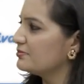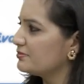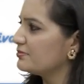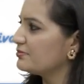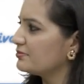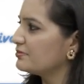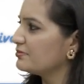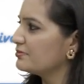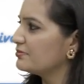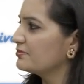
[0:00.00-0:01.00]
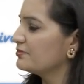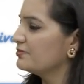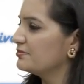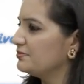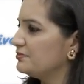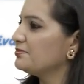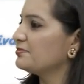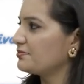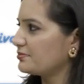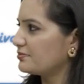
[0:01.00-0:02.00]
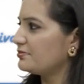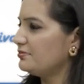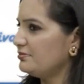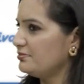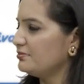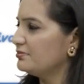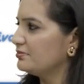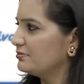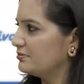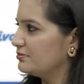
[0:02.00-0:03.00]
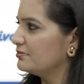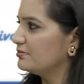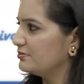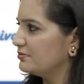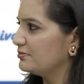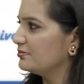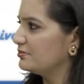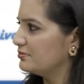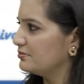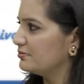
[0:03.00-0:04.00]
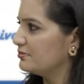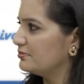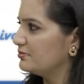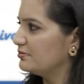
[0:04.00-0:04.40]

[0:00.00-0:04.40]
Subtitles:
(not speaking)